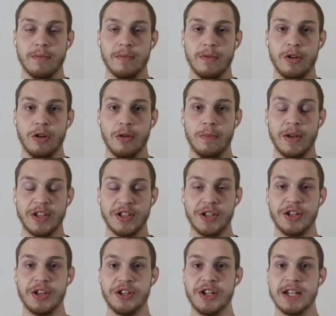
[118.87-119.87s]
because
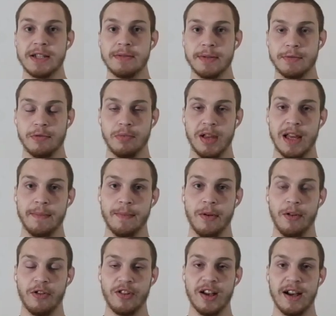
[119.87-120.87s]
the Jesuits will play
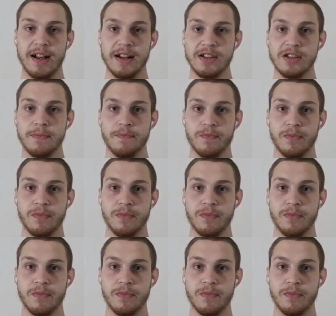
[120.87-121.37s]
both sides